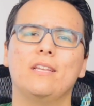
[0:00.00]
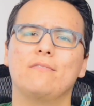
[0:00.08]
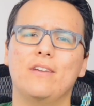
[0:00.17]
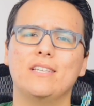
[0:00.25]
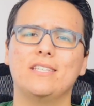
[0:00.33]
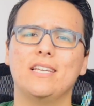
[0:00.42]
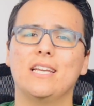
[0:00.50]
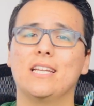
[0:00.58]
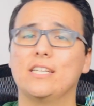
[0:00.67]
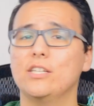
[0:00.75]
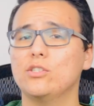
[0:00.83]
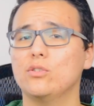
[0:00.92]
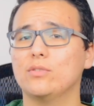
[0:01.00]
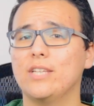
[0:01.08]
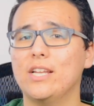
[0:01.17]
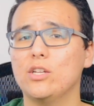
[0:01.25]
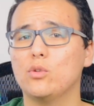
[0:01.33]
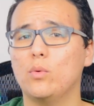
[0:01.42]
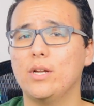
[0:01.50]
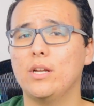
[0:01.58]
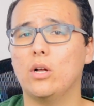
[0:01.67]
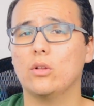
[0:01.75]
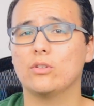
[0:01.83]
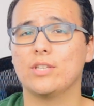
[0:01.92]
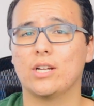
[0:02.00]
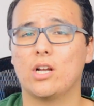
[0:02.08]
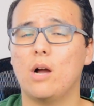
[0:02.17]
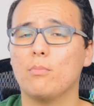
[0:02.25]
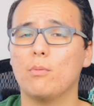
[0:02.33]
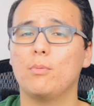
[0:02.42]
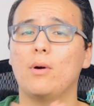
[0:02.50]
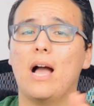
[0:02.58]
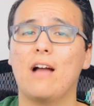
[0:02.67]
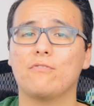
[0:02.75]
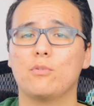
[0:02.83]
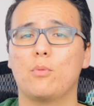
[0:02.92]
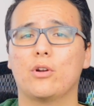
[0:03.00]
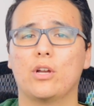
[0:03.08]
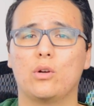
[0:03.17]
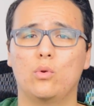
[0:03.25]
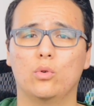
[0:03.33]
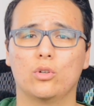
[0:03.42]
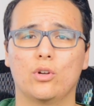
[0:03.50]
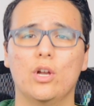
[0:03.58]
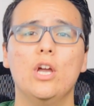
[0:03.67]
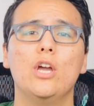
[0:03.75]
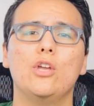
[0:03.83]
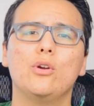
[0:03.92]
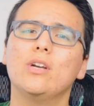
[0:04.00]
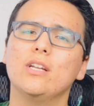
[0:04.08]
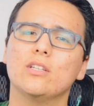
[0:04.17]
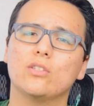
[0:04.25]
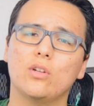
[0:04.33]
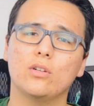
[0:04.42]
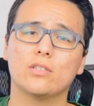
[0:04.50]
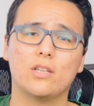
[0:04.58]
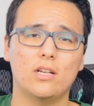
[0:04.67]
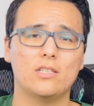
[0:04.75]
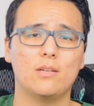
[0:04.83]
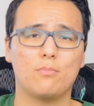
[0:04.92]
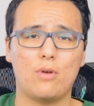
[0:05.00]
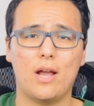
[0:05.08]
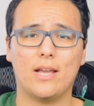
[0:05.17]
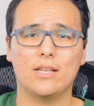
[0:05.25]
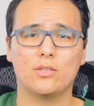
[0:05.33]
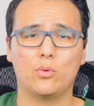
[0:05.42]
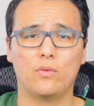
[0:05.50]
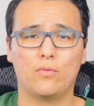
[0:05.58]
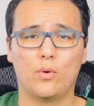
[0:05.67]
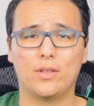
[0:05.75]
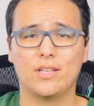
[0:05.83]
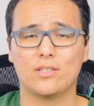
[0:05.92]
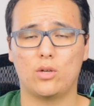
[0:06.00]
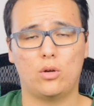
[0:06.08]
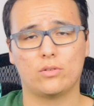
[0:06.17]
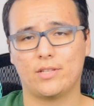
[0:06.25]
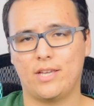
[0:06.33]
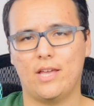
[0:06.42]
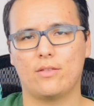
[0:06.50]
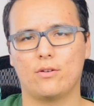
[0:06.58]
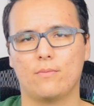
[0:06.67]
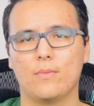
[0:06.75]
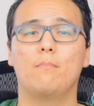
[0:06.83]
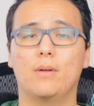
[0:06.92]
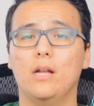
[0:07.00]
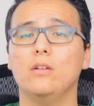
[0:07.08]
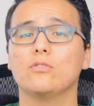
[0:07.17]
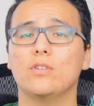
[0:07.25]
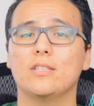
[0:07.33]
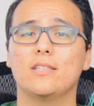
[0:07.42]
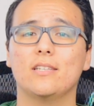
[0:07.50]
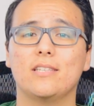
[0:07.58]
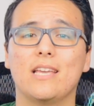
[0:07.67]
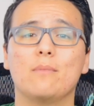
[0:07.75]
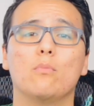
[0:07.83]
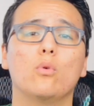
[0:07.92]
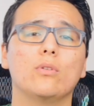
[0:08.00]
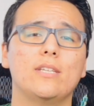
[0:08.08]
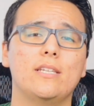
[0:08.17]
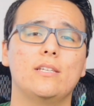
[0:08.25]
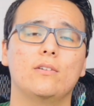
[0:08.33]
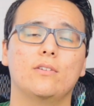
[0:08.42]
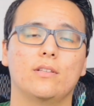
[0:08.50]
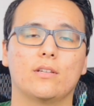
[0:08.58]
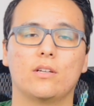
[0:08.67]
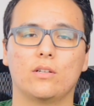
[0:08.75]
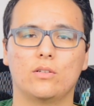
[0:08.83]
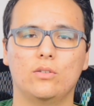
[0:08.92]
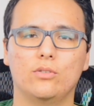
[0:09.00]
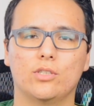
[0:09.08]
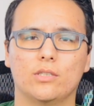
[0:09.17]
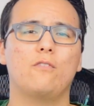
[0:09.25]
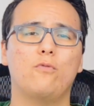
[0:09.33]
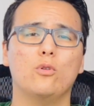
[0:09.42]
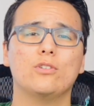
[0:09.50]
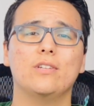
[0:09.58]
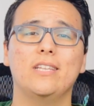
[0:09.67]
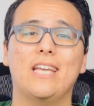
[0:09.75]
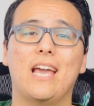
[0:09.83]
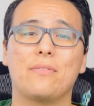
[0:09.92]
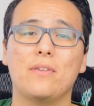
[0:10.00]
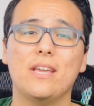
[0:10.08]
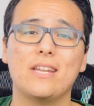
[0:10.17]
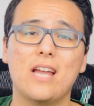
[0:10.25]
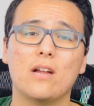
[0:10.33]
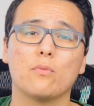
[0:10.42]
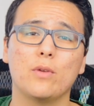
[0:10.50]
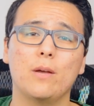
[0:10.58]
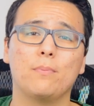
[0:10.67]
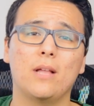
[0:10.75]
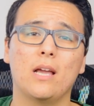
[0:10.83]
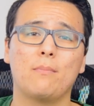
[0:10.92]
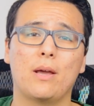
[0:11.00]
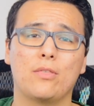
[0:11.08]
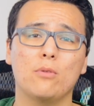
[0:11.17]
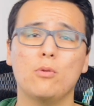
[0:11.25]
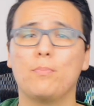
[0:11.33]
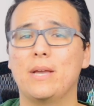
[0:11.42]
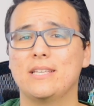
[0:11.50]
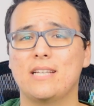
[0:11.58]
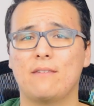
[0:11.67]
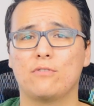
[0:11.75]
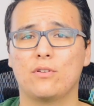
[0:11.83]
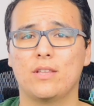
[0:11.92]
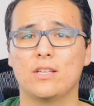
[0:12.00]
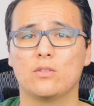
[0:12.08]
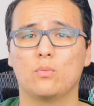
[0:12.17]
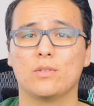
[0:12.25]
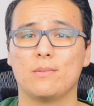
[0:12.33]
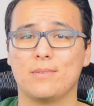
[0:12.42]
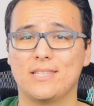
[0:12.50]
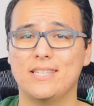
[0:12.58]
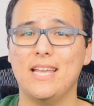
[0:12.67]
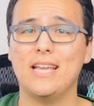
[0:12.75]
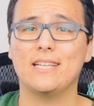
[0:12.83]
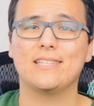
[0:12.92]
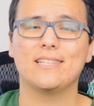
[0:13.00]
investing an additional $10 to $20 in a comparable aftermarket cooler, you can install its custom bracket to avoid this altogether. But I'll address this in more detail in the conclusion. Unfortunately, I think not reapplying my thermal paste after this was a mistake